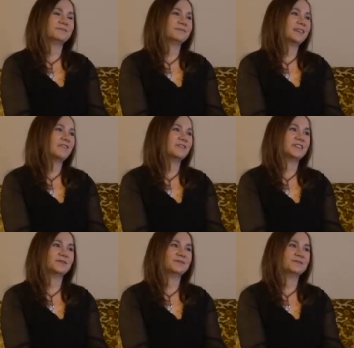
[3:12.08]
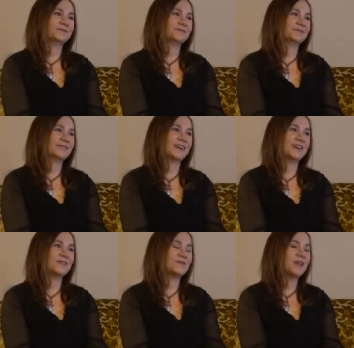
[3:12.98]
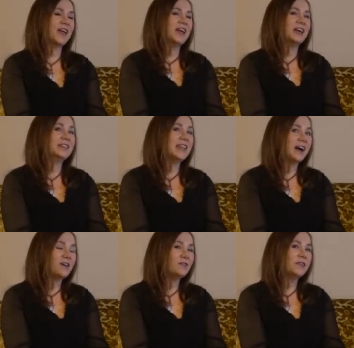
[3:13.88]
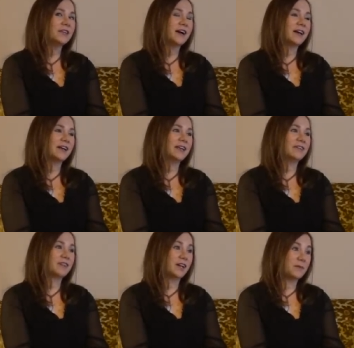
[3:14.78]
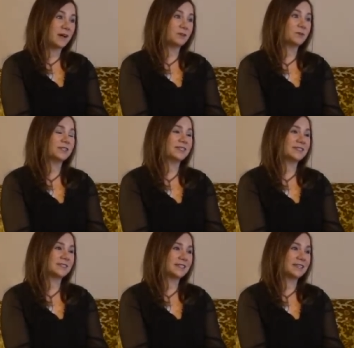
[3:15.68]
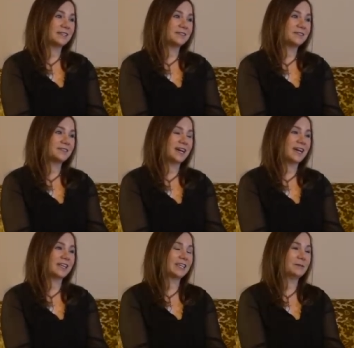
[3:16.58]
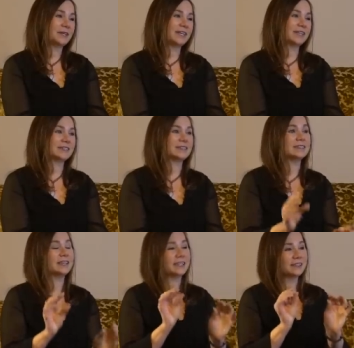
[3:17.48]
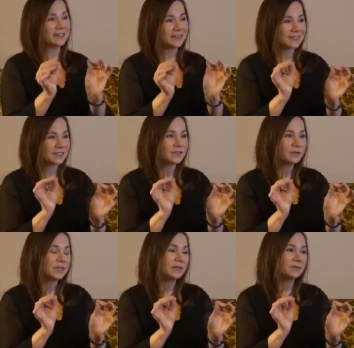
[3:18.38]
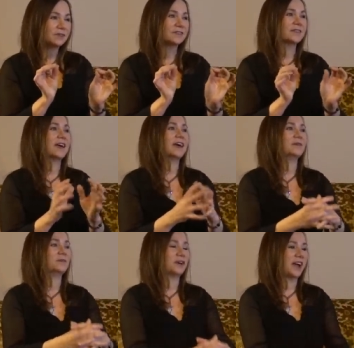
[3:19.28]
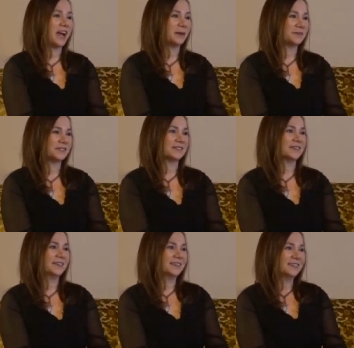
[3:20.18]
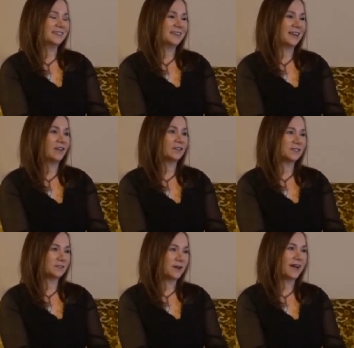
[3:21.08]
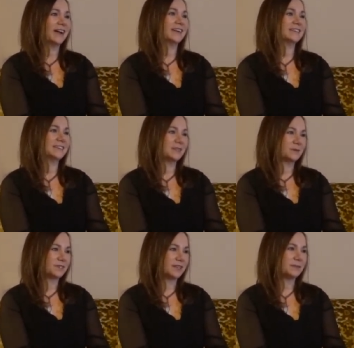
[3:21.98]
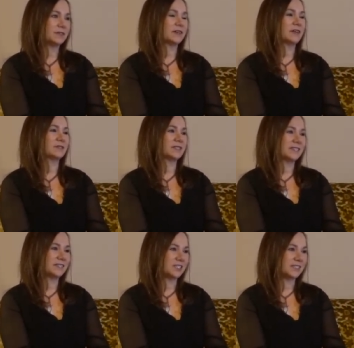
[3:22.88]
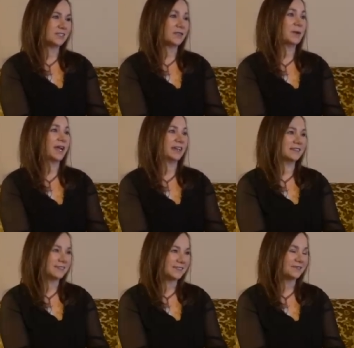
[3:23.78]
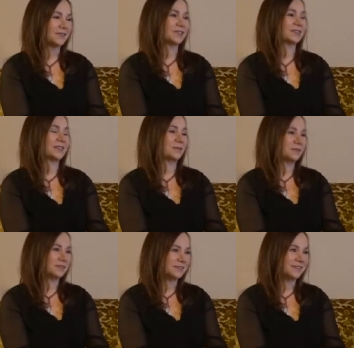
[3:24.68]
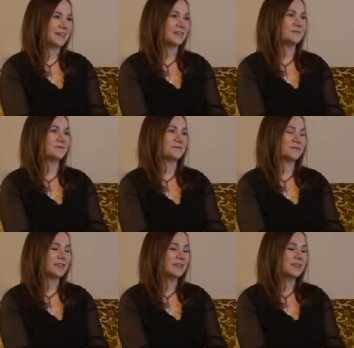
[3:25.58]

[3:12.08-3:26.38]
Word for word: Never, no. Now that I have come out with this gift, I keep getting little inklings from people that perhaps they also had similar types of conversations from aunts, for example. Um,